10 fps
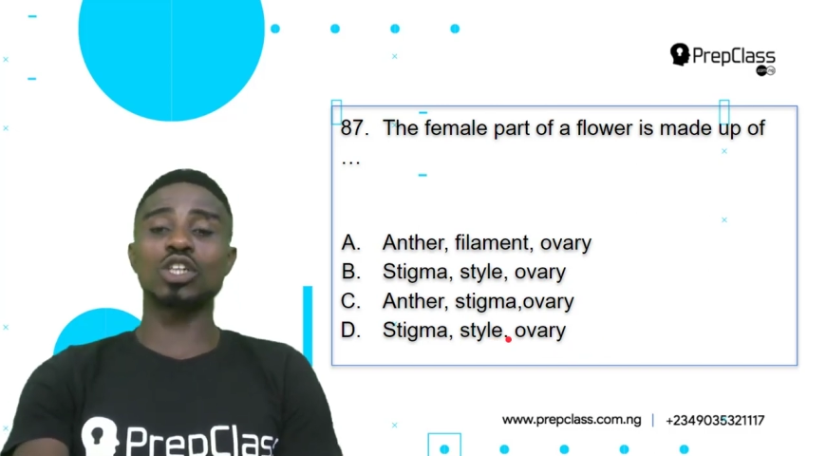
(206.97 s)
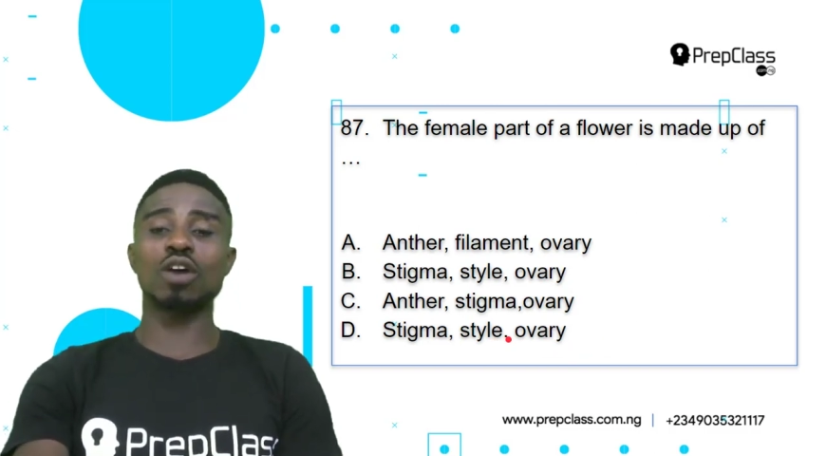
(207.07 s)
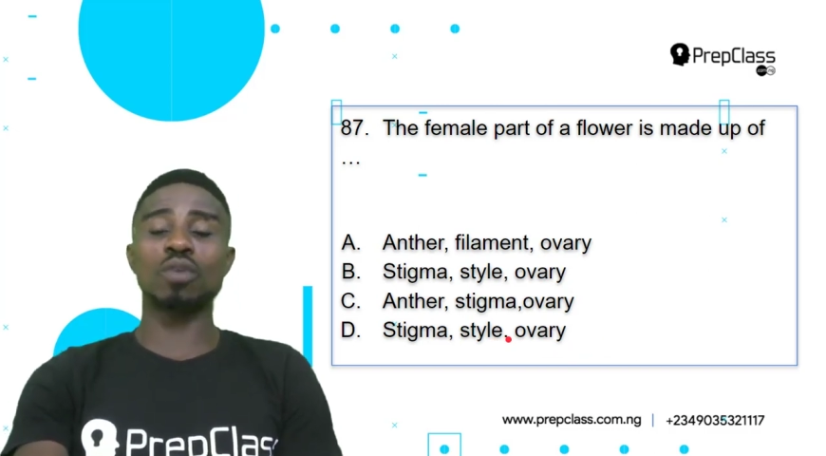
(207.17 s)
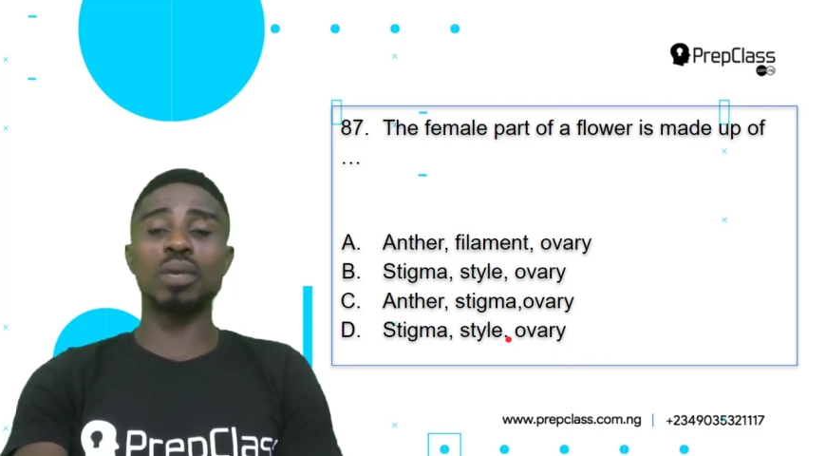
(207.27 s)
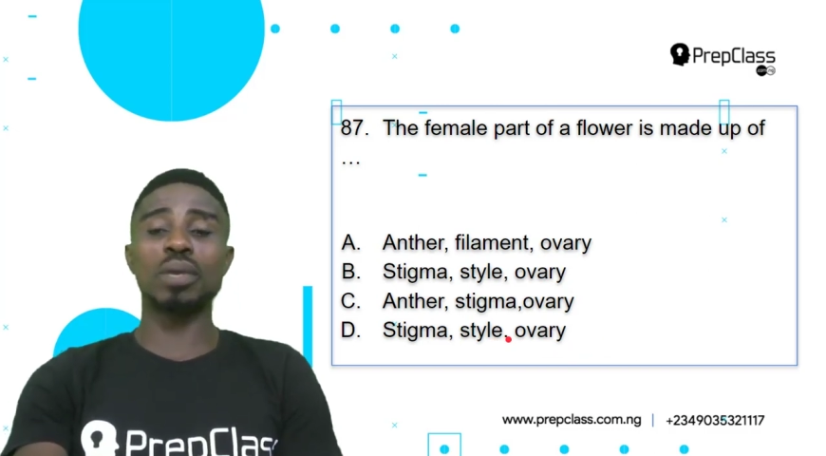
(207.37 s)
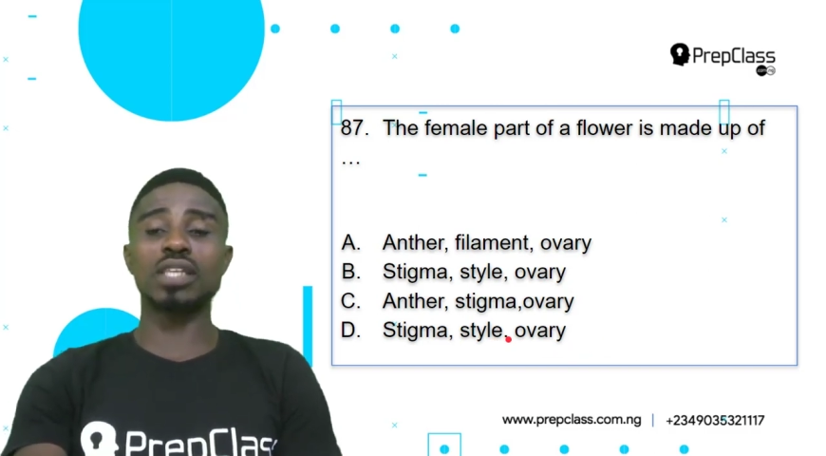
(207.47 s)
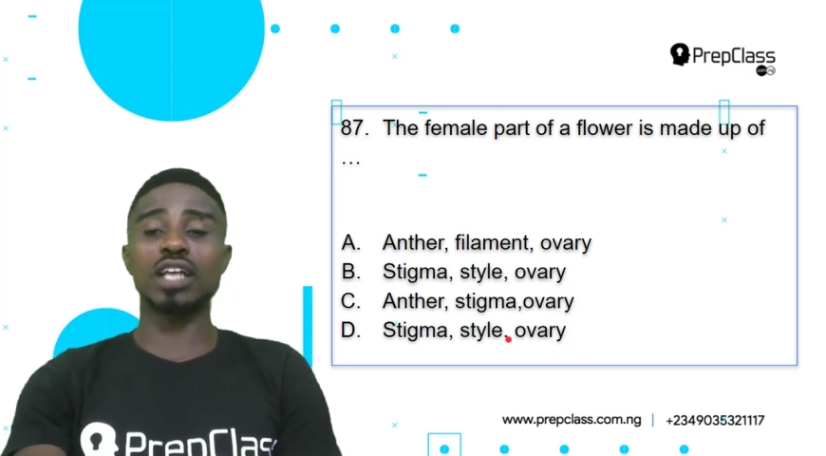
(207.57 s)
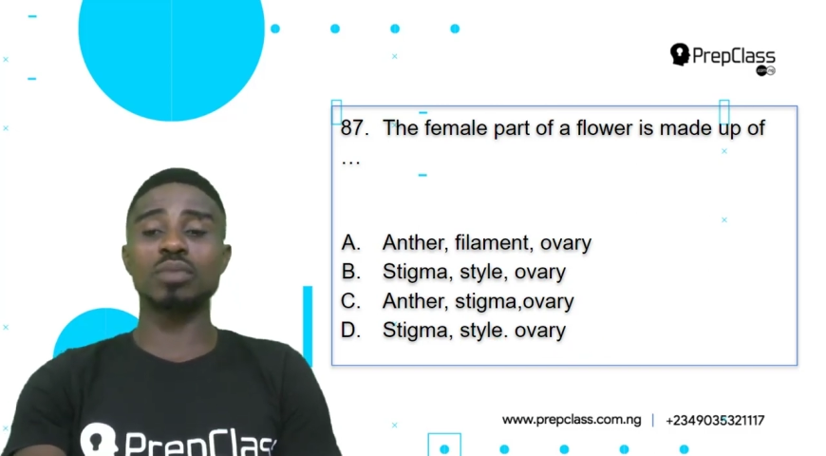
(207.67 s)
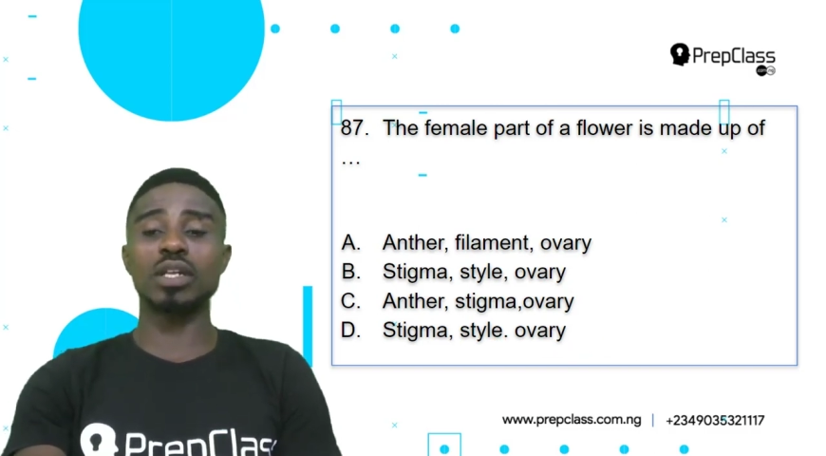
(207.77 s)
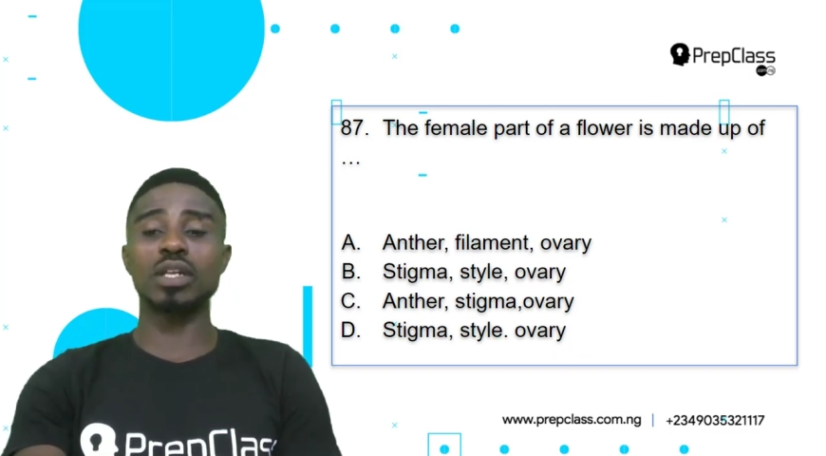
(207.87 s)
for better
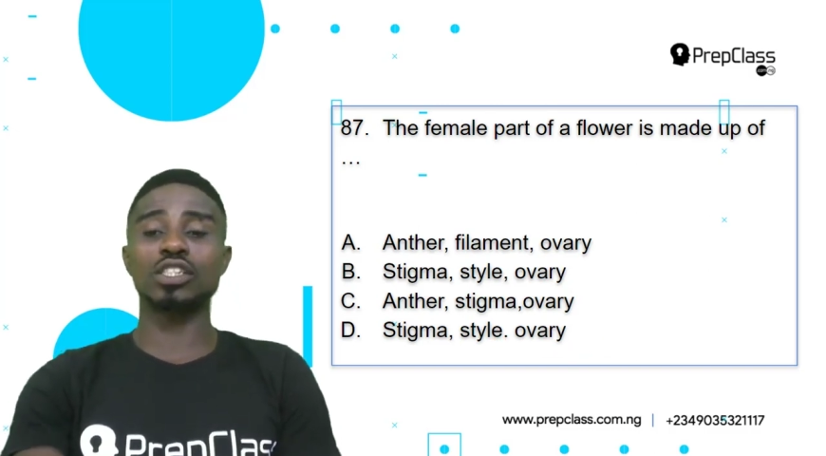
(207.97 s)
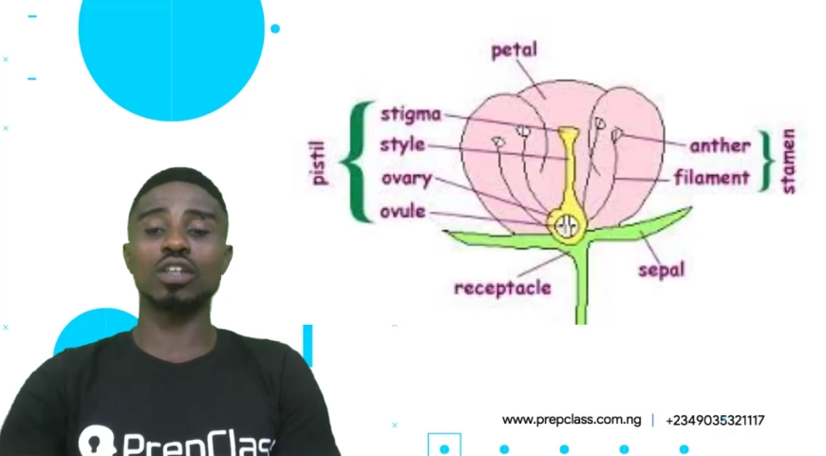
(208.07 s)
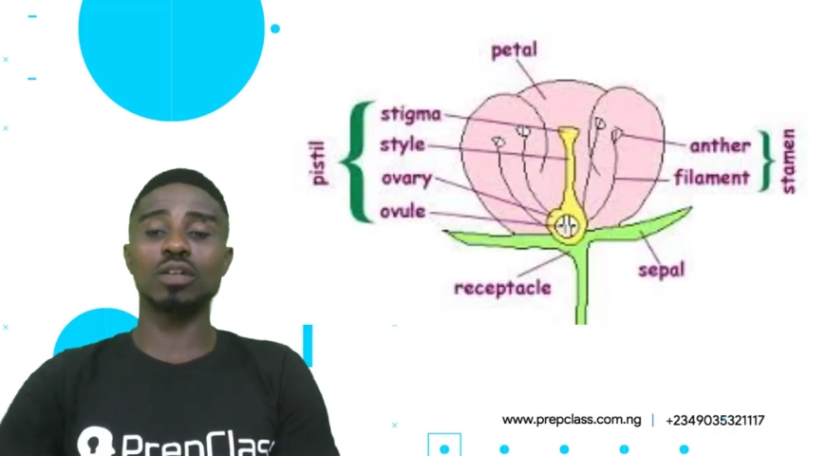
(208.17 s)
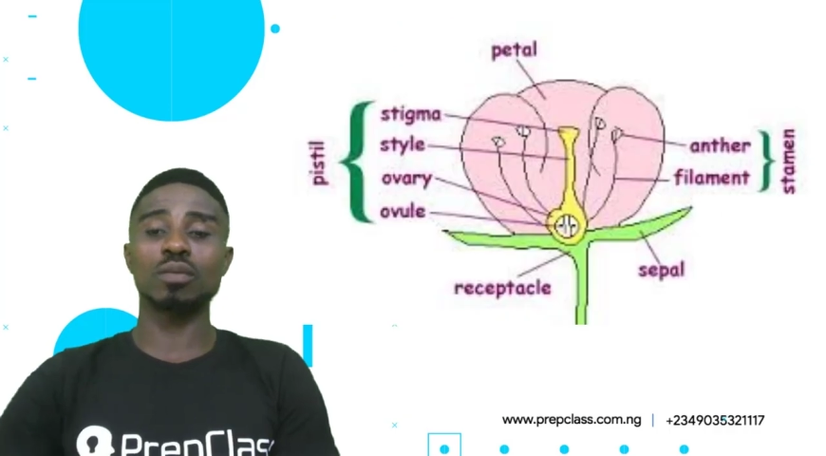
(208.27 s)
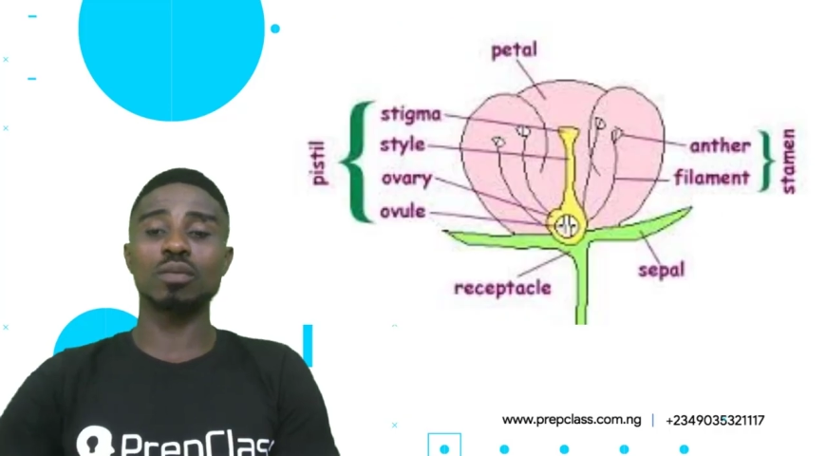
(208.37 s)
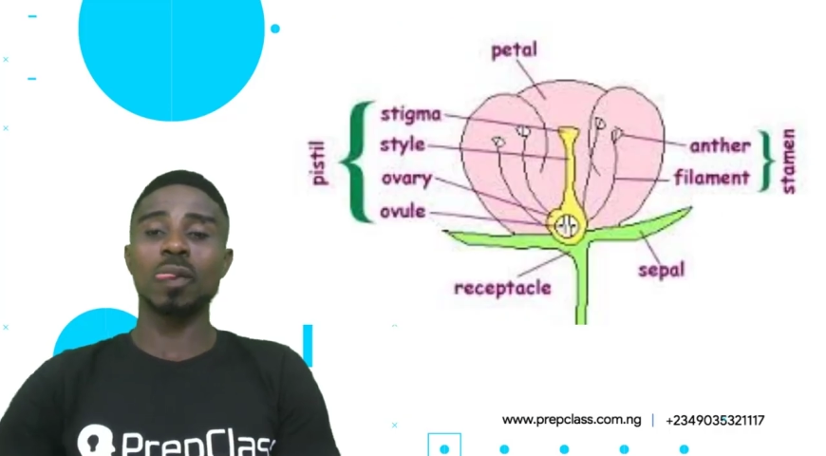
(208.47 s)
explanation.